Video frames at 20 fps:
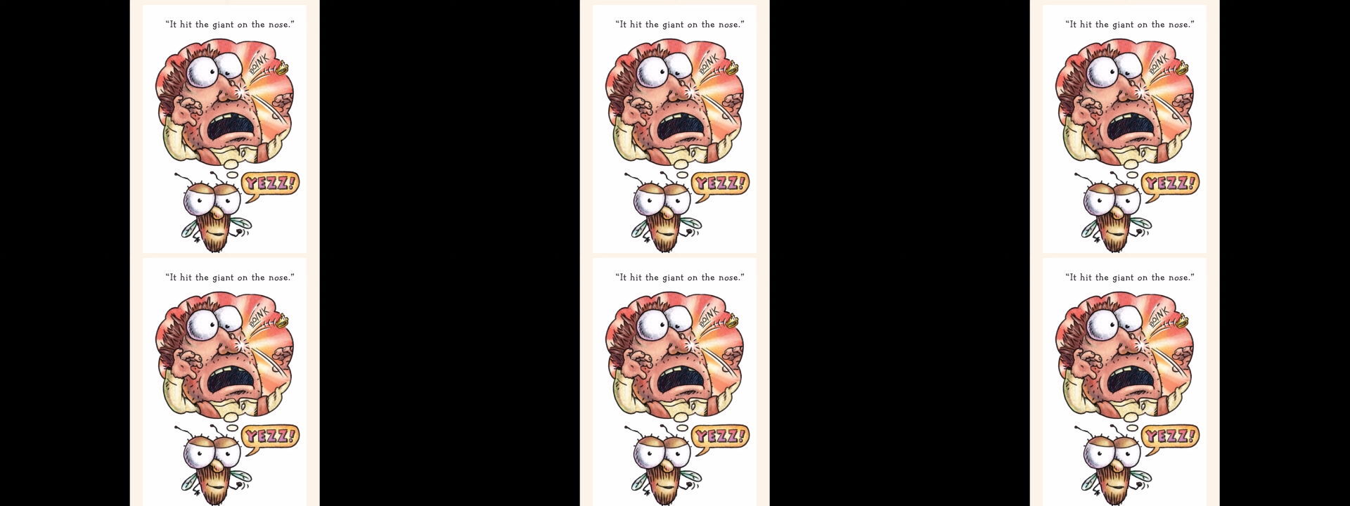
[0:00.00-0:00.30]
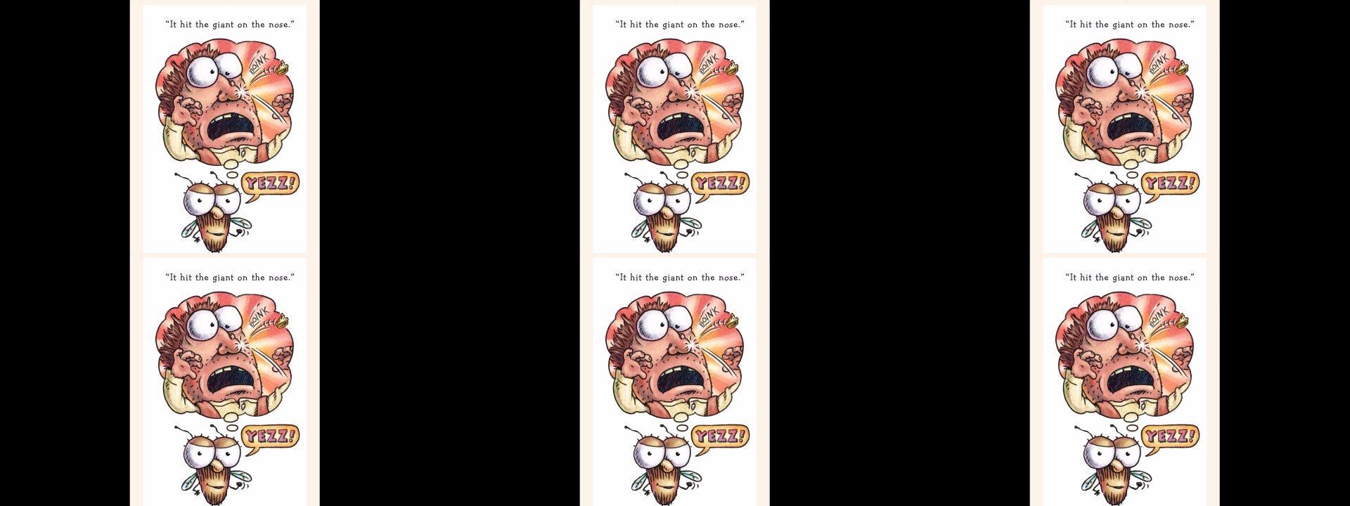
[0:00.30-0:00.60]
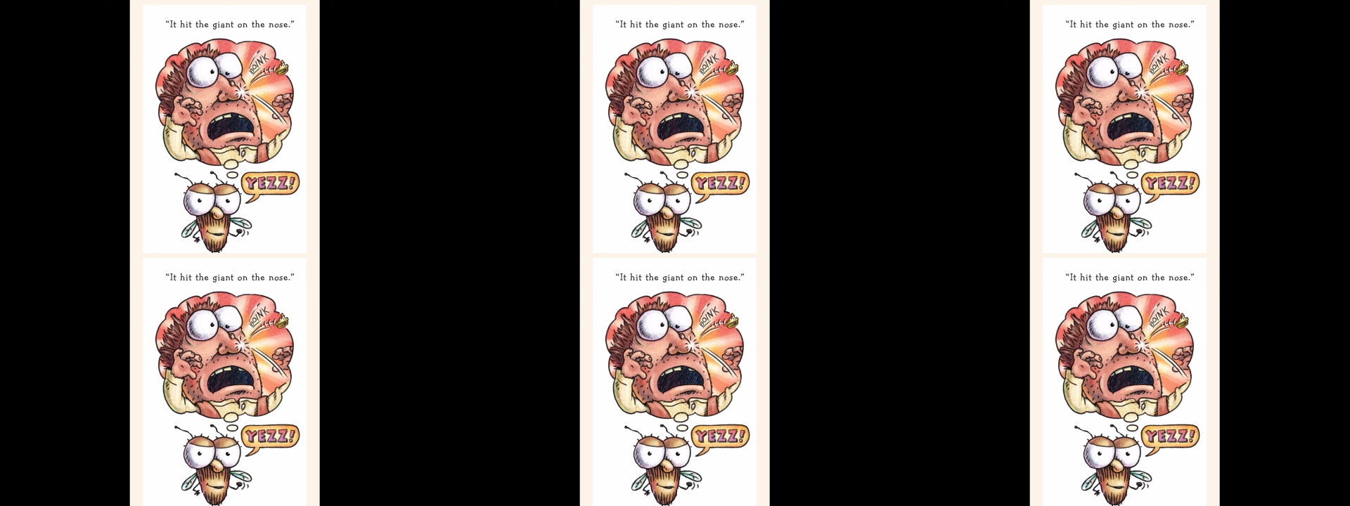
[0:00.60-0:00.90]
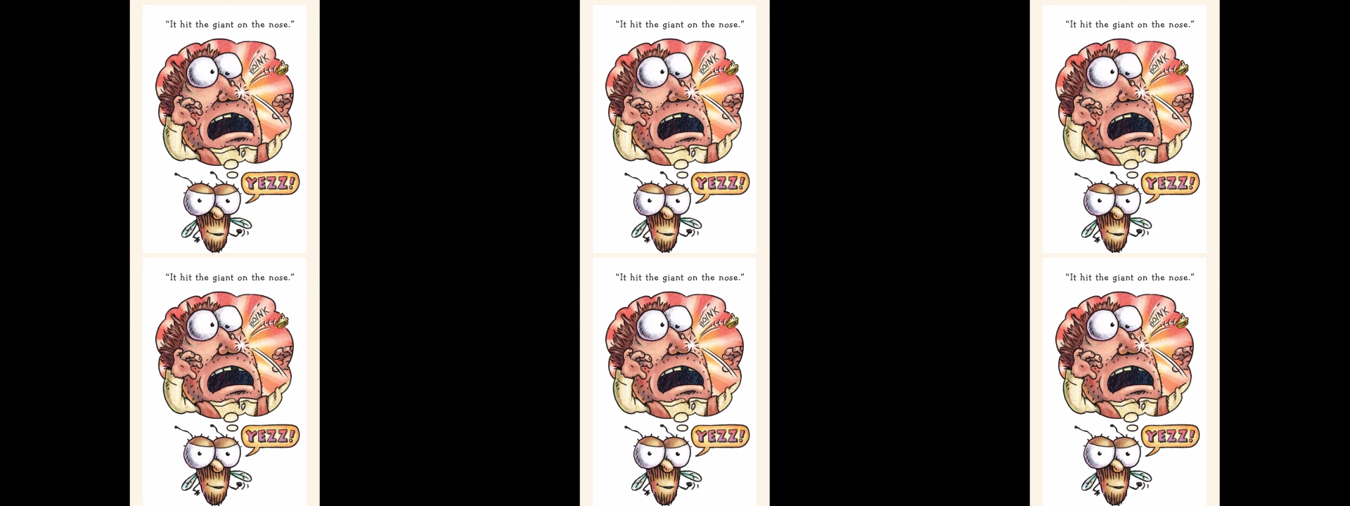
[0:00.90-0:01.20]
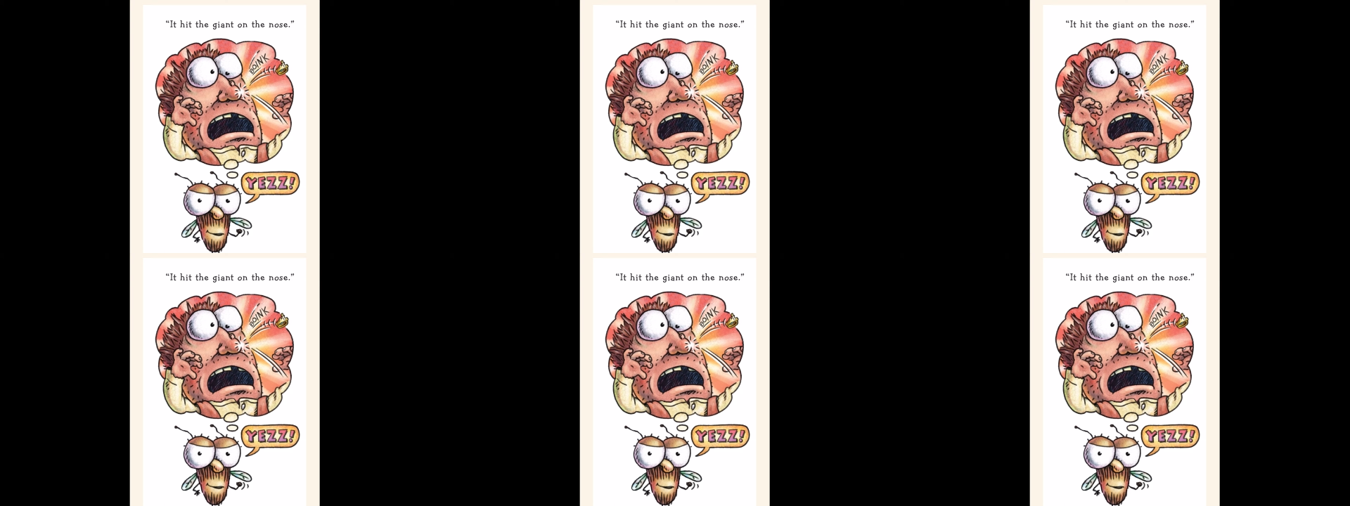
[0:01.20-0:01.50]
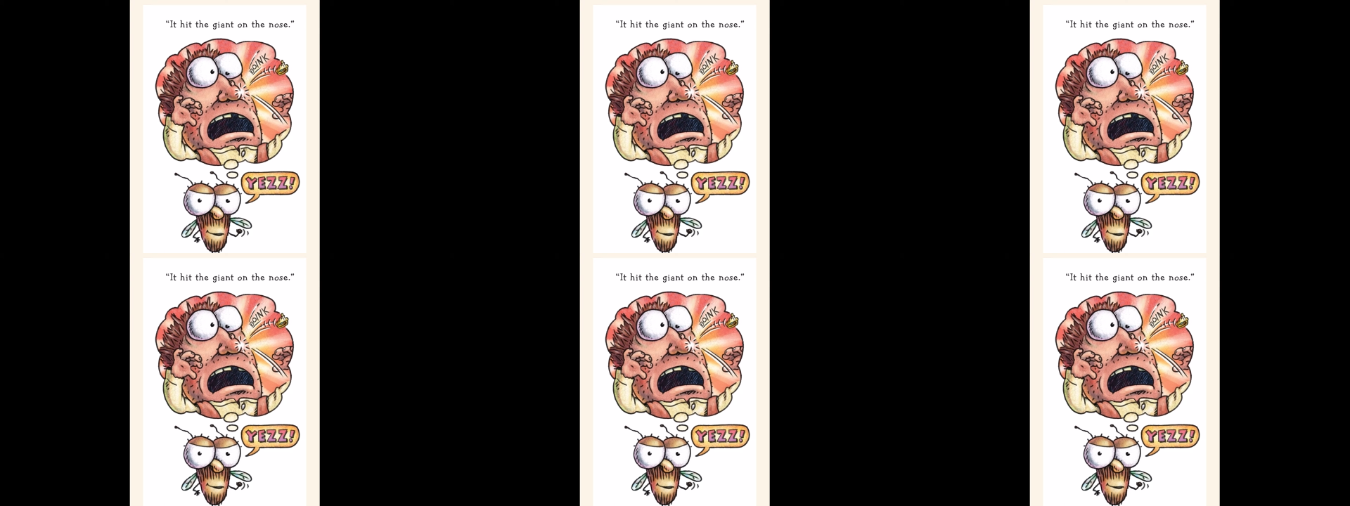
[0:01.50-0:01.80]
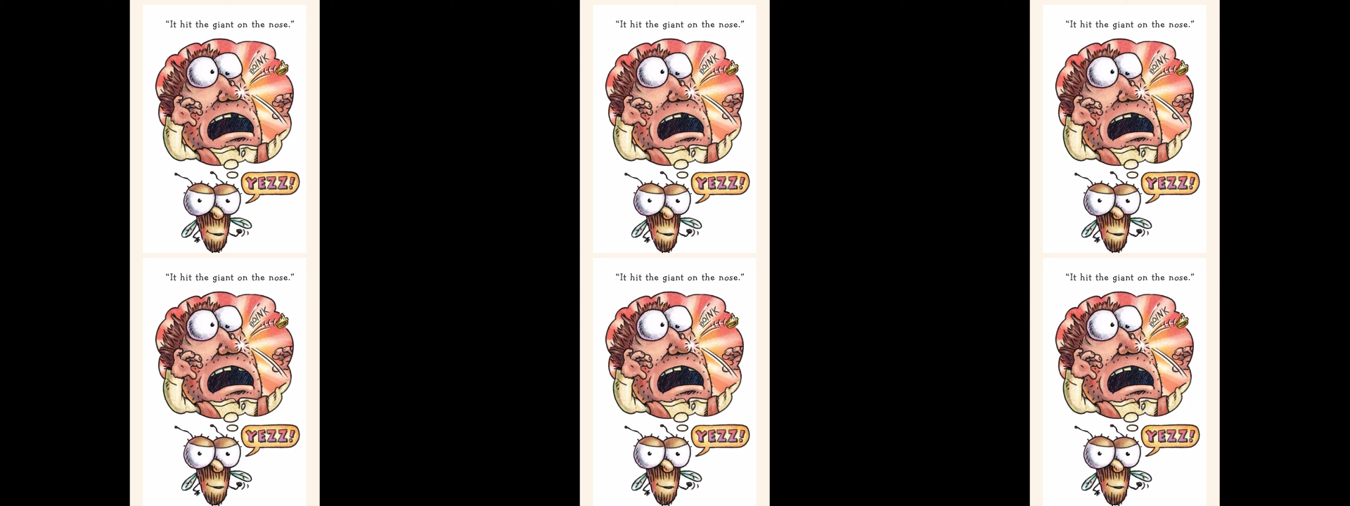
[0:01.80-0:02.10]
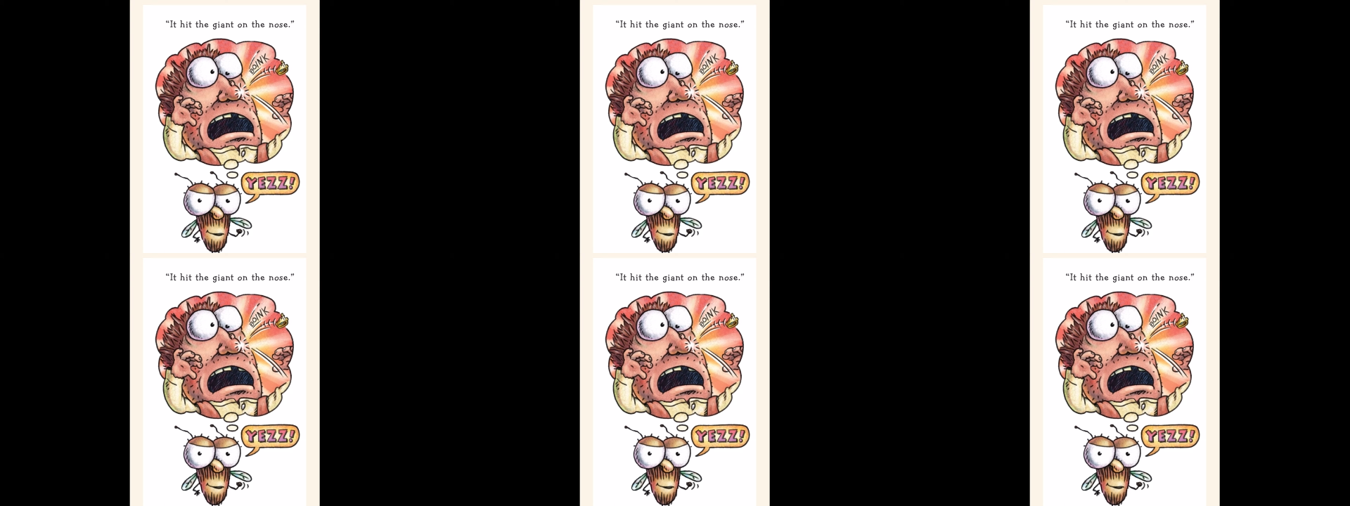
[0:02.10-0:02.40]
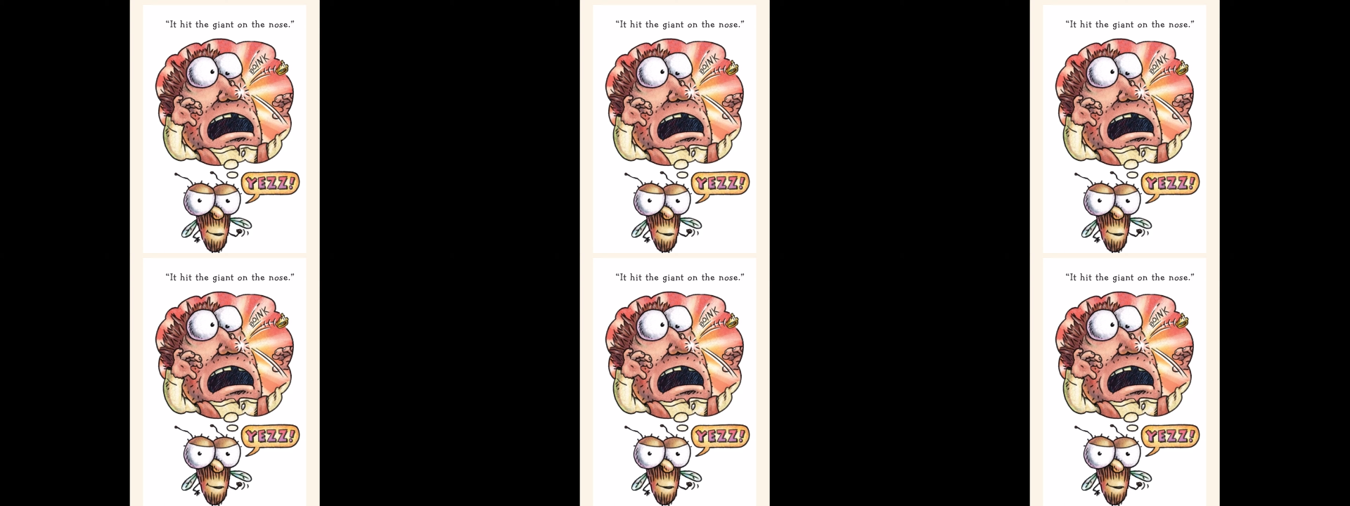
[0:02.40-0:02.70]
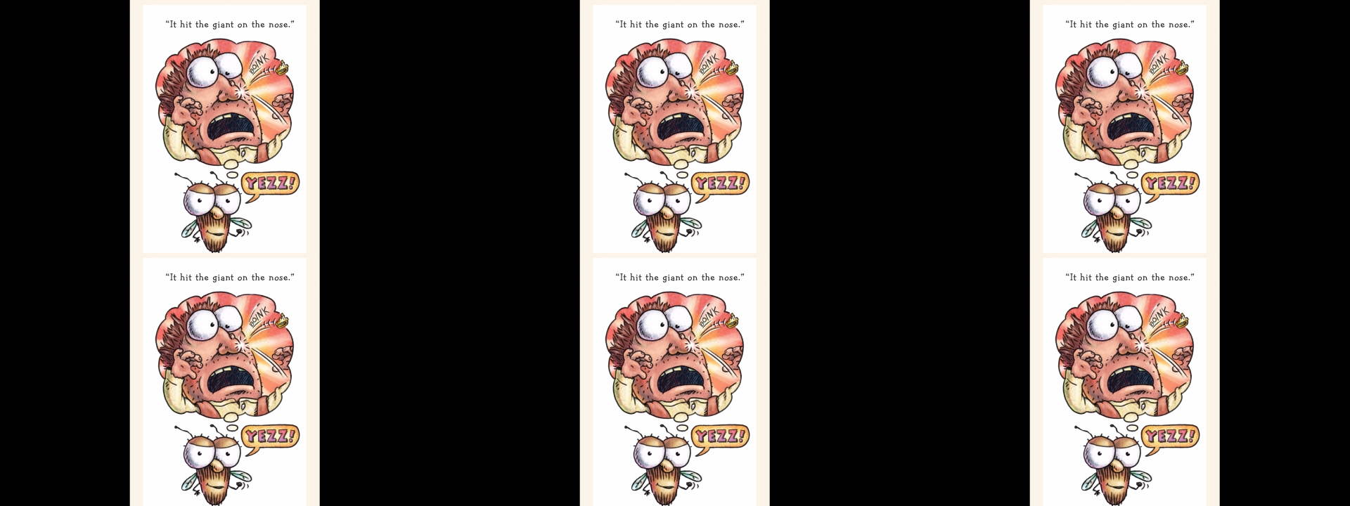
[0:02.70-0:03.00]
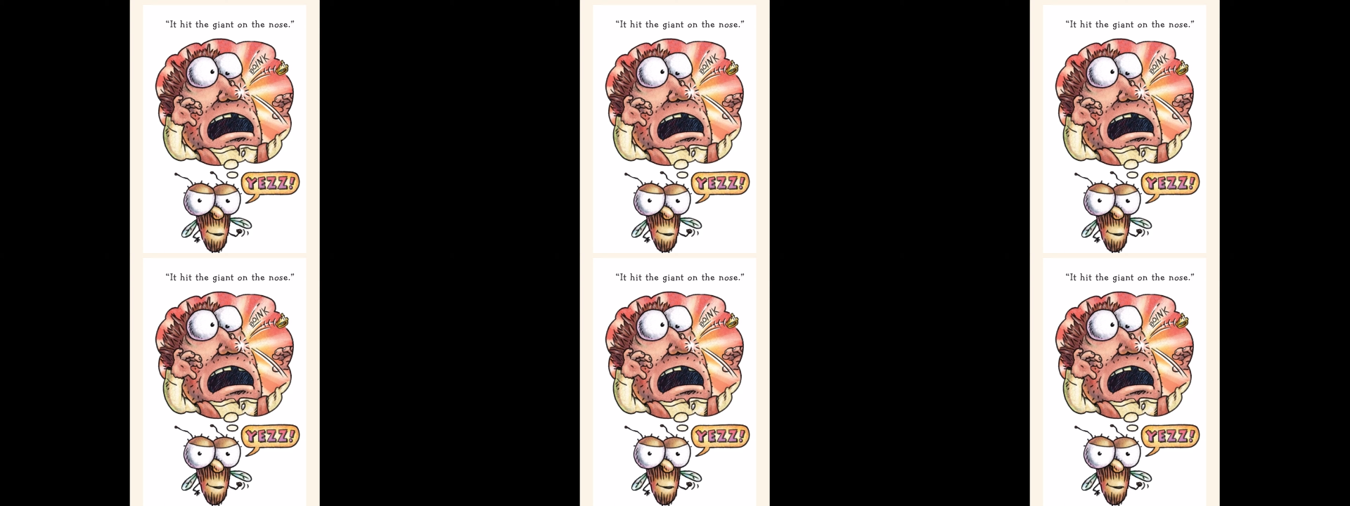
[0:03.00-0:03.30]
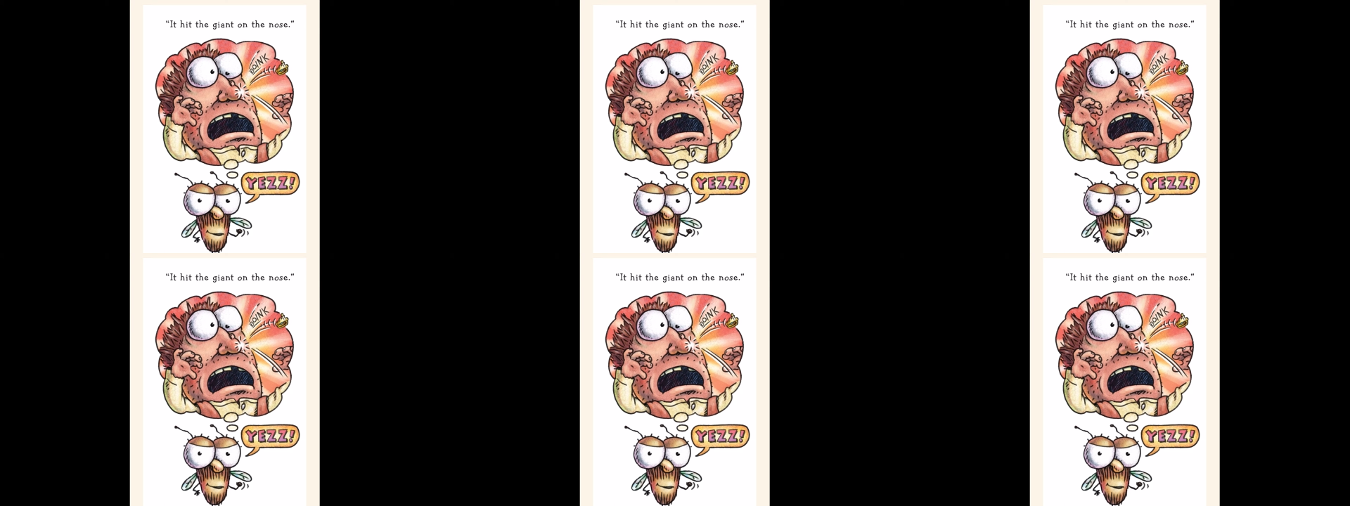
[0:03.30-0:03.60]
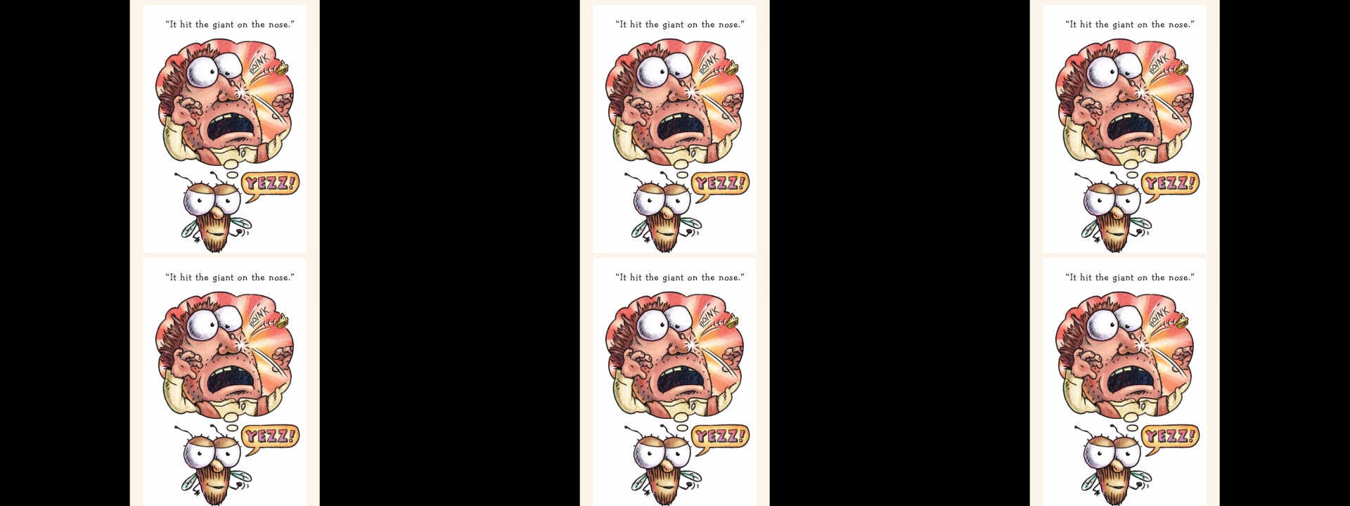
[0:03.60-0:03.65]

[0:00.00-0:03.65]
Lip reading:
Nobody's mouth can be seen.